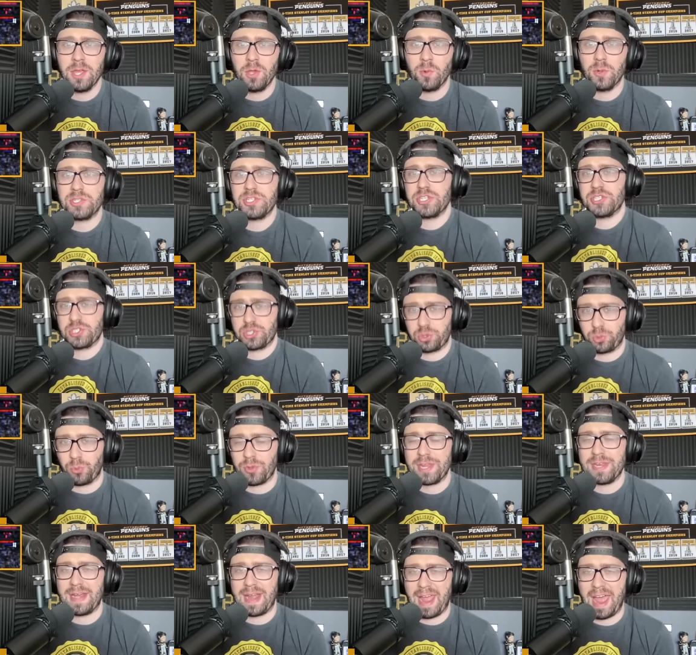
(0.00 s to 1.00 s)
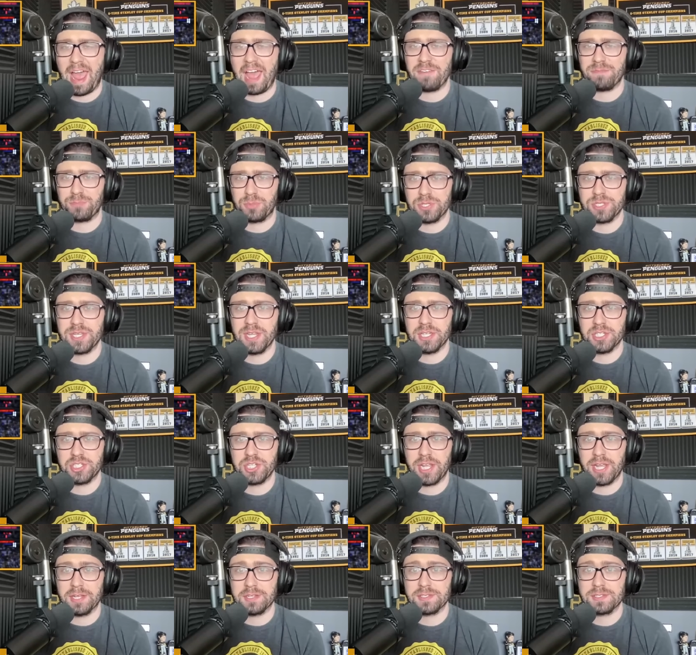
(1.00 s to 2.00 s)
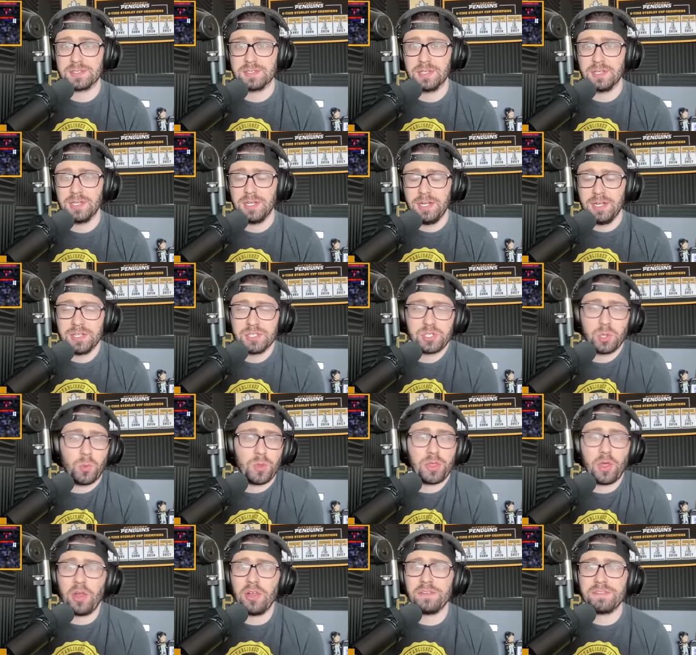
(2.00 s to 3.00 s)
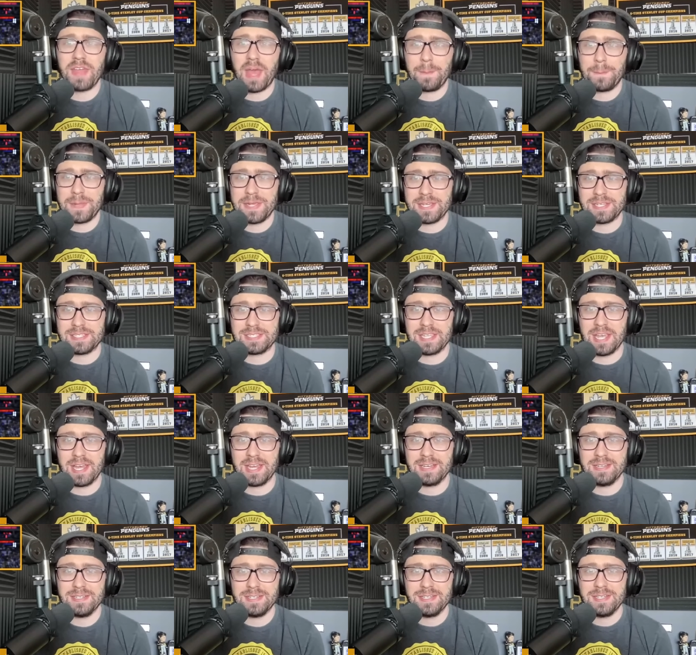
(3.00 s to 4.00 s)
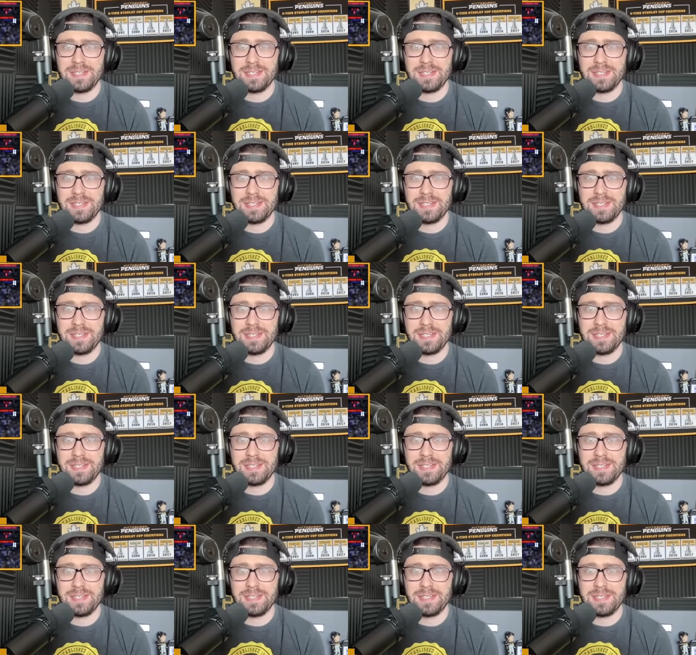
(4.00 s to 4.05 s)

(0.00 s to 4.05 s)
which is 3.5% chance. So, with all of that being said,